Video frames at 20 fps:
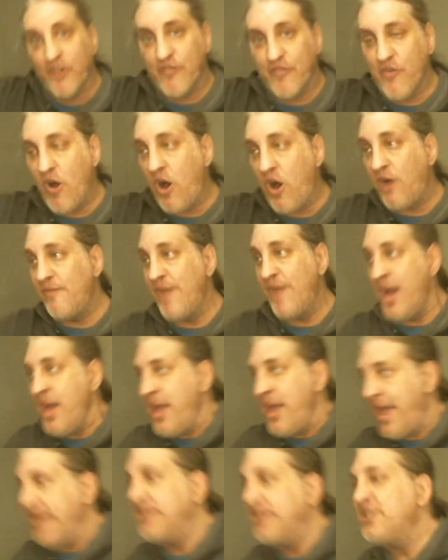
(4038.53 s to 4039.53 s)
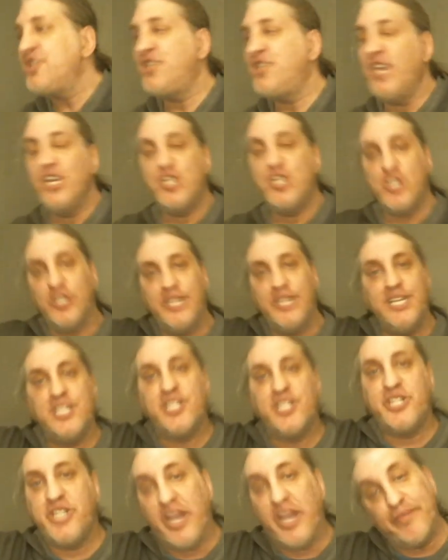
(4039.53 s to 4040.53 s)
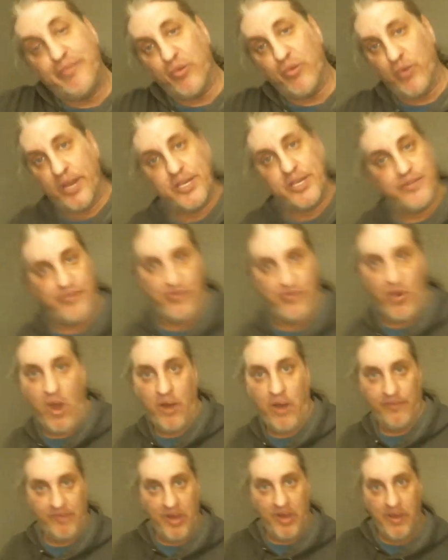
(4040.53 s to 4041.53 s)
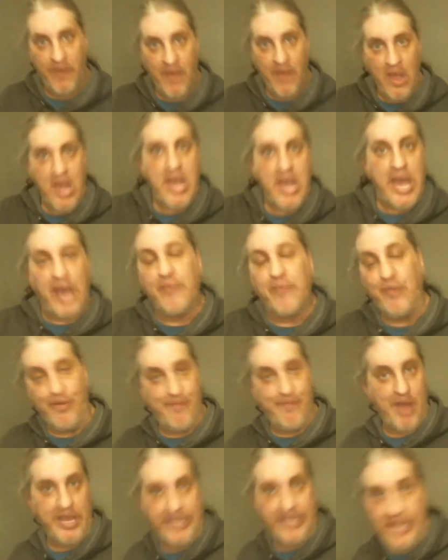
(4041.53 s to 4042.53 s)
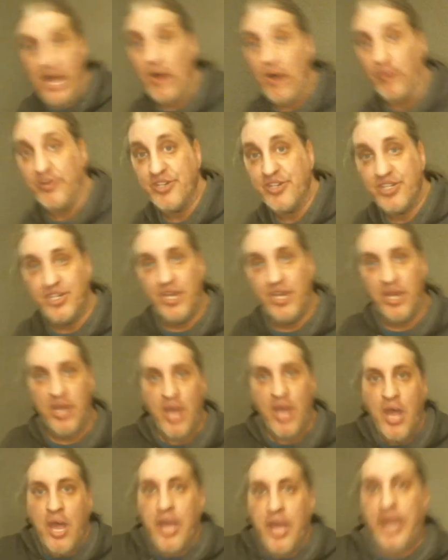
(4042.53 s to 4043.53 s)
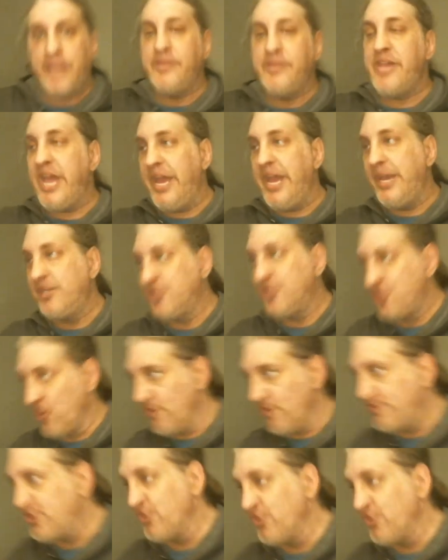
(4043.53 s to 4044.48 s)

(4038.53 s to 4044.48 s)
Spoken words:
from and essentially separate from everybody else. And they deserve to